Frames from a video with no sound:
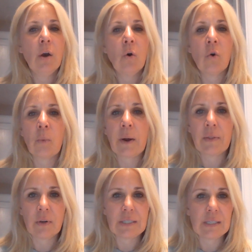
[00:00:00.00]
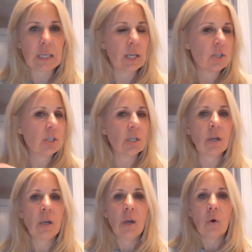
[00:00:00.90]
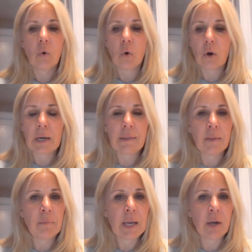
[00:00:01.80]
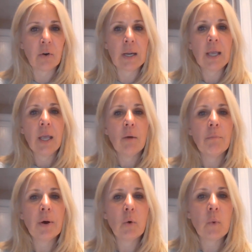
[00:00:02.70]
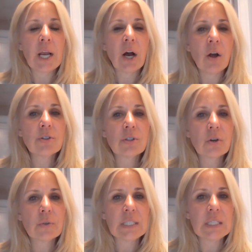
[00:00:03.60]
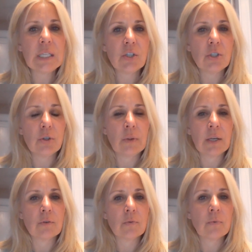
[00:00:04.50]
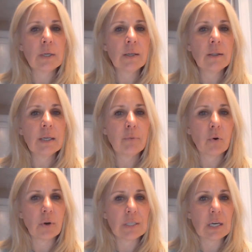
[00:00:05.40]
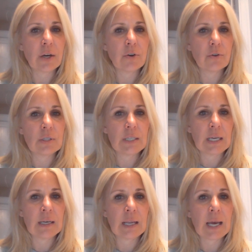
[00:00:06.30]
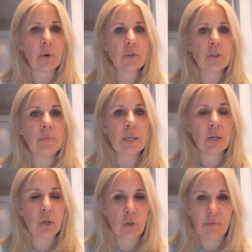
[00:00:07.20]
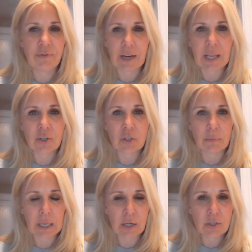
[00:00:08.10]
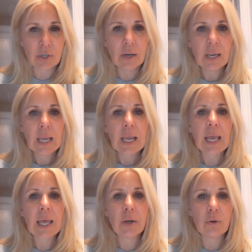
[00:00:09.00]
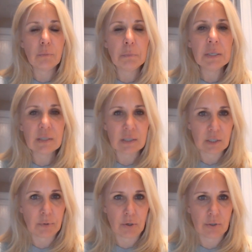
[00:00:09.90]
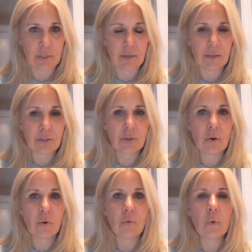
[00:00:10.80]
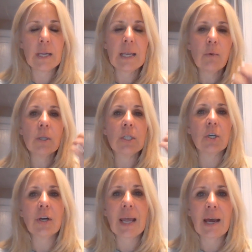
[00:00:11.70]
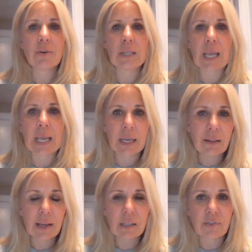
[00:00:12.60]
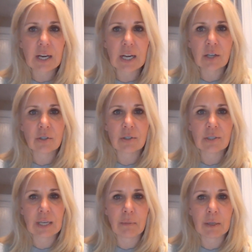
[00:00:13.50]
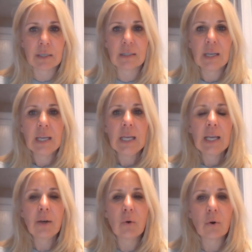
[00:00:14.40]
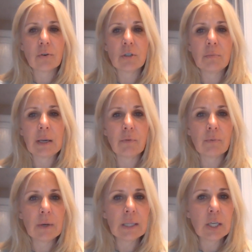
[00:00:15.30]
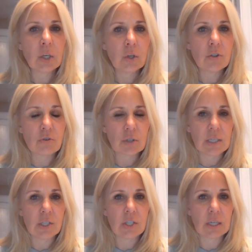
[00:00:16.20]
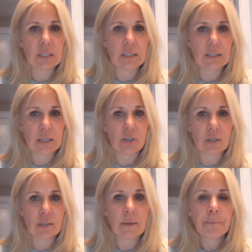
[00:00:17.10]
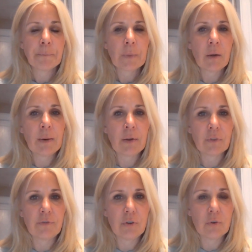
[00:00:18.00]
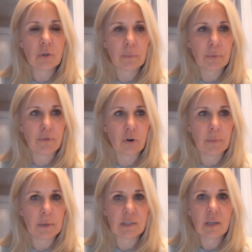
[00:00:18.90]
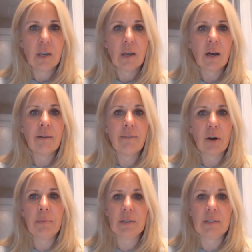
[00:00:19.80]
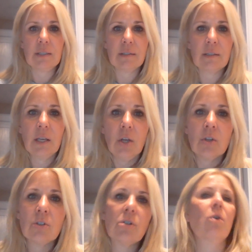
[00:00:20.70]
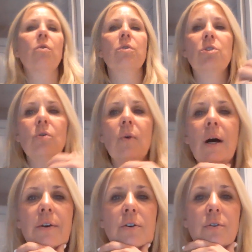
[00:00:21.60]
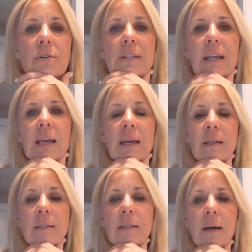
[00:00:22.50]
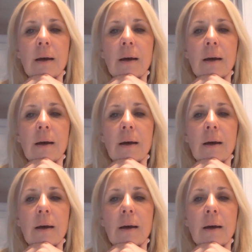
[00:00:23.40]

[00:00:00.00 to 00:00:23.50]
or whether it's in the kitchen or in the bakery, but we also teach you that it's really important to understand how to be a good financial manager and a good business person. So we will learn how to analyze financial statements in order to make really good strategic decisions about the future and performance of our business. So to understand